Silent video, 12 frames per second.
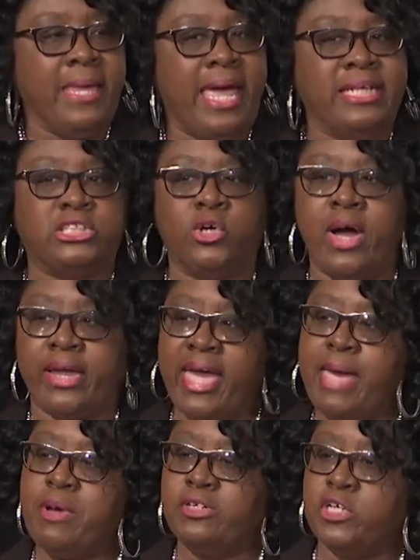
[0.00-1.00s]
And so I
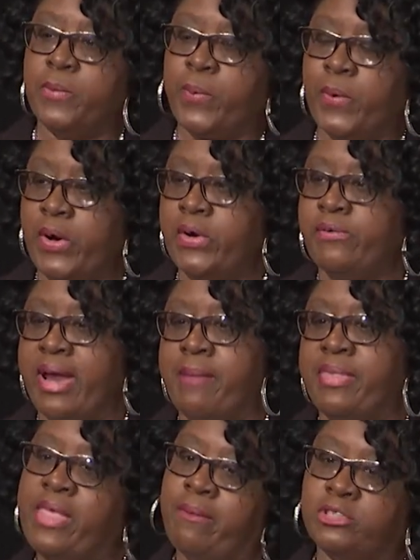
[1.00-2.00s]
came onto a program
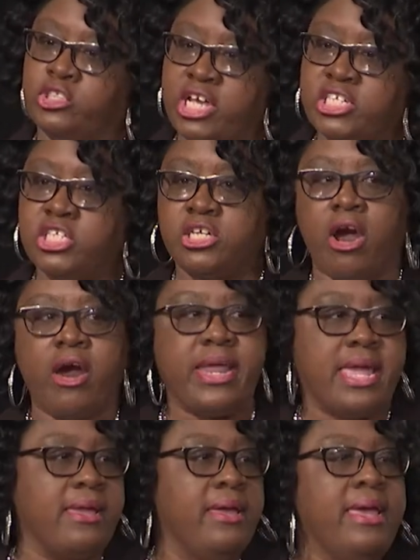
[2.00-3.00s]
that they were just
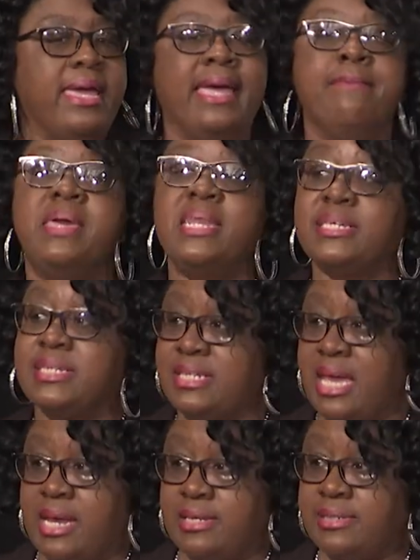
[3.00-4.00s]
starting in many
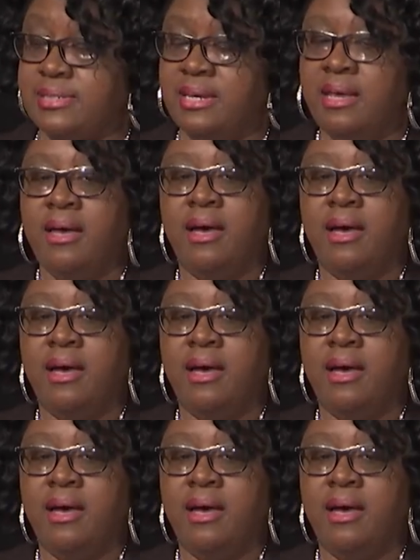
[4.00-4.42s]
states.